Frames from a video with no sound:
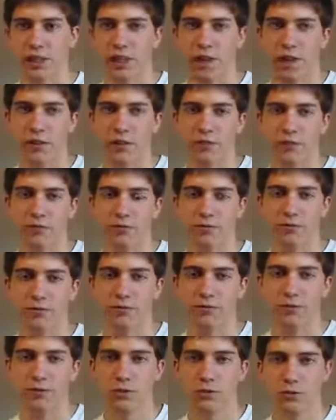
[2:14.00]
if
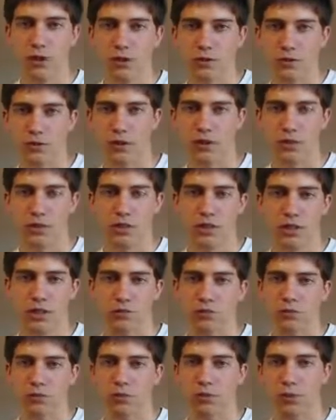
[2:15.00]
you want me to,
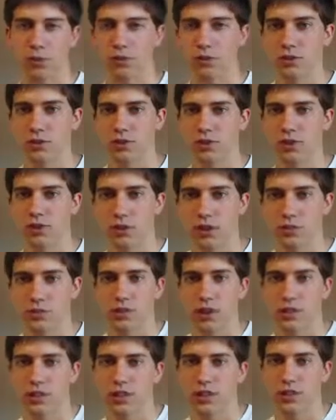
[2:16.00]
I'm supposed to do, I'm
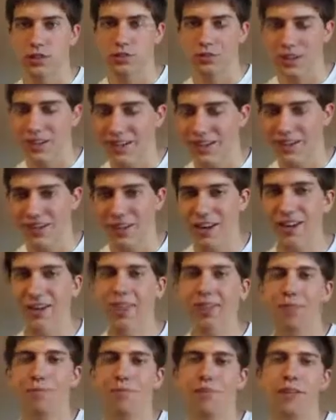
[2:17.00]
probably going to do it anyway,
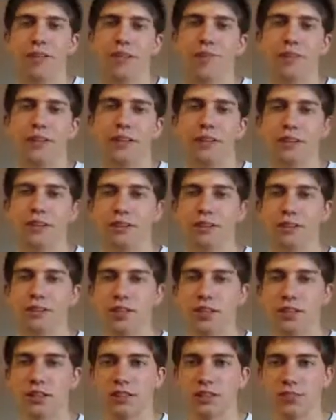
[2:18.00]
make
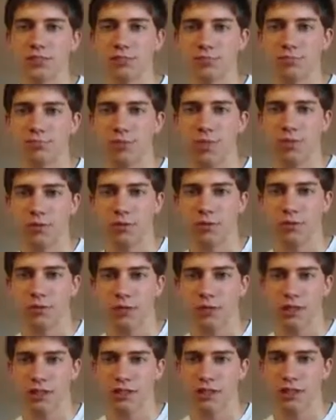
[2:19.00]
videos on some things in
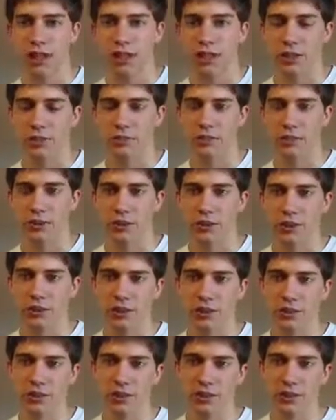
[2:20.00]
Windows 8. I'm going to
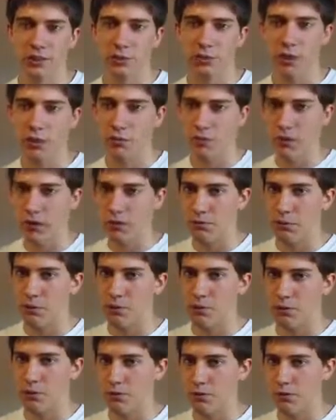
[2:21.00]
virtualize it on one of my
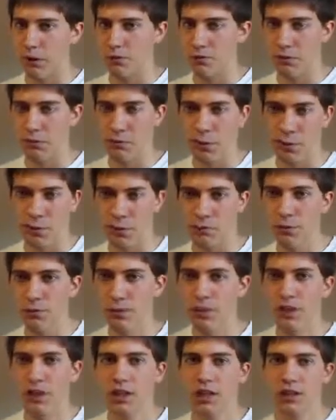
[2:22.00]
computers or maybe both.
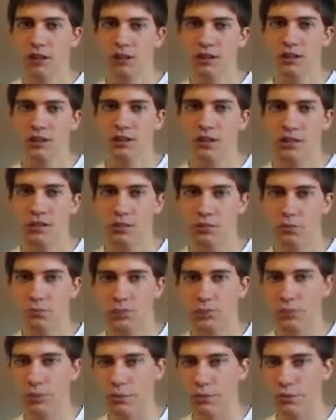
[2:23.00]
See
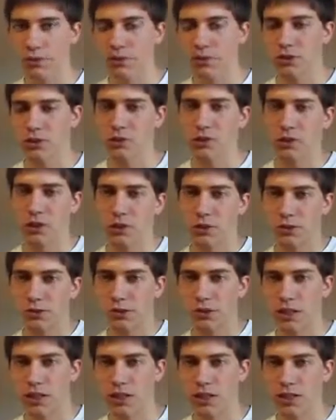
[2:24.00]
performance, startup
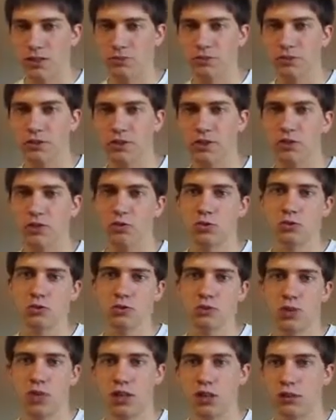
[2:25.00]
times,
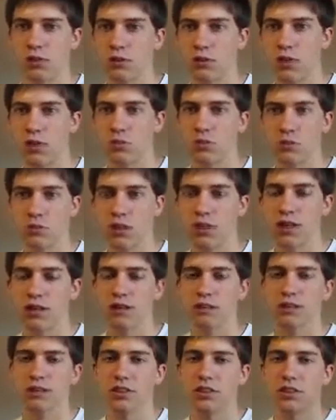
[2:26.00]
blah blah
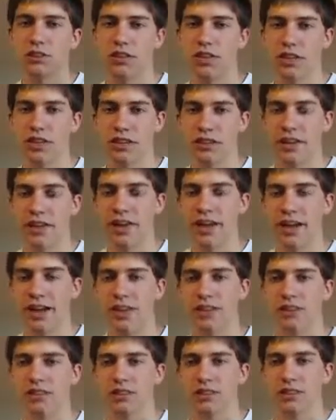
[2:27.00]
blah, something like that